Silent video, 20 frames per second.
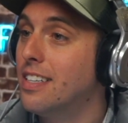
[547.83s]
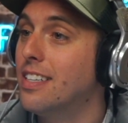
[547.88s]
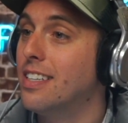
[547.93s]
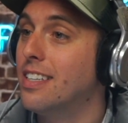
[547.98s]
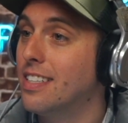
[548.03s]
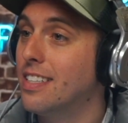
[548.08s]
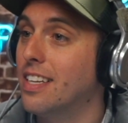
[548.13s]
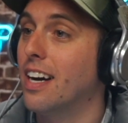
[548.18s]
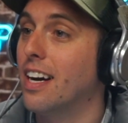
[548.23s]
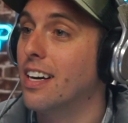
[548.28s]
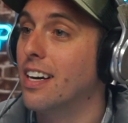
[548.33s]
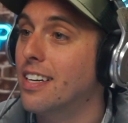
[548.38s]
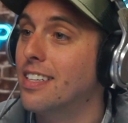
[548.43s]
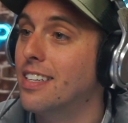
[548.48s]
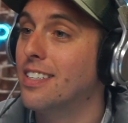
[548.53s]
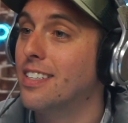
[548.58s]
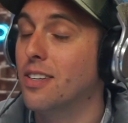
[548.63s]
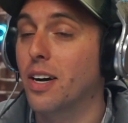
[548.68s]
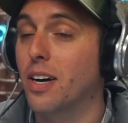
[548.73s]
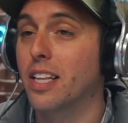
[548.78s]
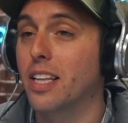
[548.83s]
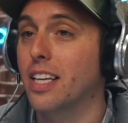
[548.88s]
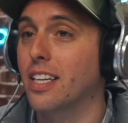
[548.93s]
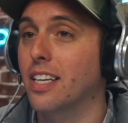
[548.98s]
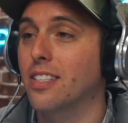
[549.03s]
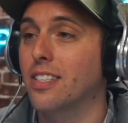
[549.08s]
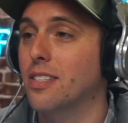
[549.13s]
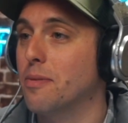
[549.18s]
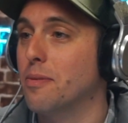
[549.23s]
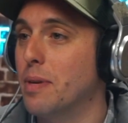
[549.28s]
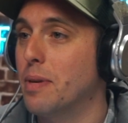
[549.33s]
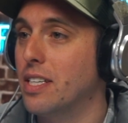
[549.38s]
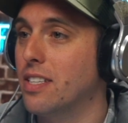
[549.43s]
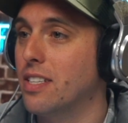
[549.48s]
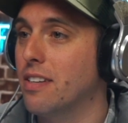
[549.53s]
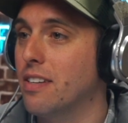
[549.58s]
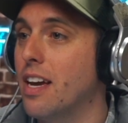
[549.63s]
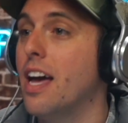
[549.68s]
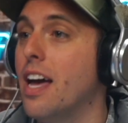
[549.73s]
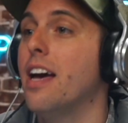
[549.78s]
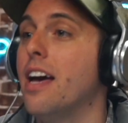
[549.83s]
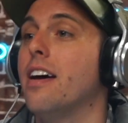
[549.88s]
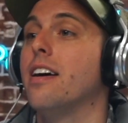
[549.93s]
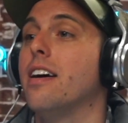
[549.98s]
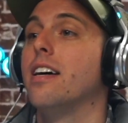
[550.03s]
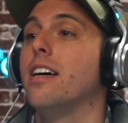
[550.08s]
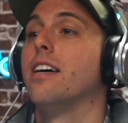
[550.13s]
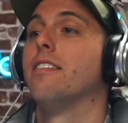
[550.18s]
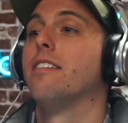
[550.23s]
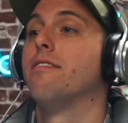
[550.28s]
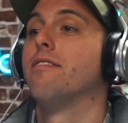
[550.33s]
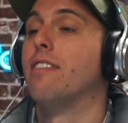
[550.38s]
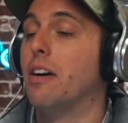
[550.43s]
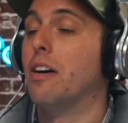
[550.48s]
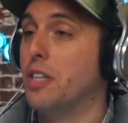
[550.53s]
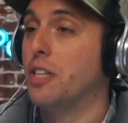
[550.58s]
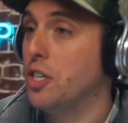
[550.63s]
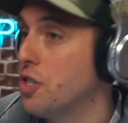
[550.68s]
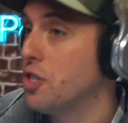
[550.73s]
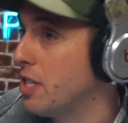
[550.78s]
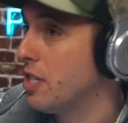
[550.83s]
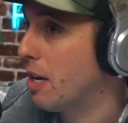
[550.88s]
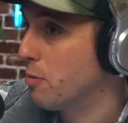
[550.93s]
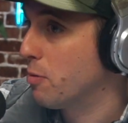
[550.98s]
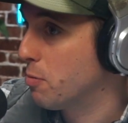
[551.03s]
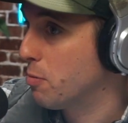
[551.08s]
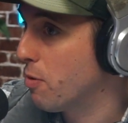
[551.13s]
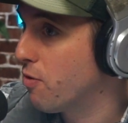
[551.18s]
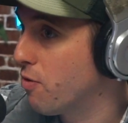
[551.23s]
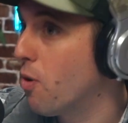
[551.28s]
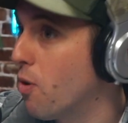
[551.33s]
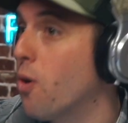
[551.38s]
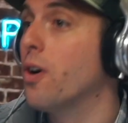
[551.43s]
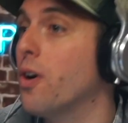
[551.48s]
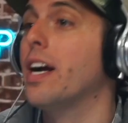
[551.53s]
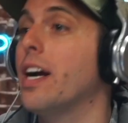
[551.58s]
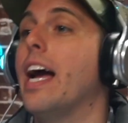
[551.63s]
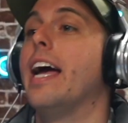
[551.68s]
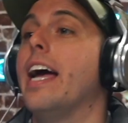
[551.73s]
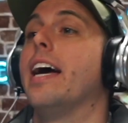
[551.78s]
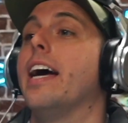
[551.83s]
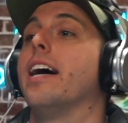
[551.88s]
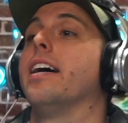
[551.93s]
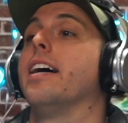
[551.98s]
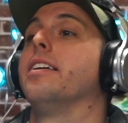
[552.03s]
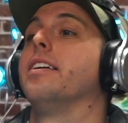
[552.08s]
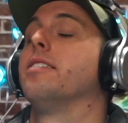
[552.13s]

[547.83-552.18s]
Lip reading: Yeah. No, I think it's an amazing foundation that was before, and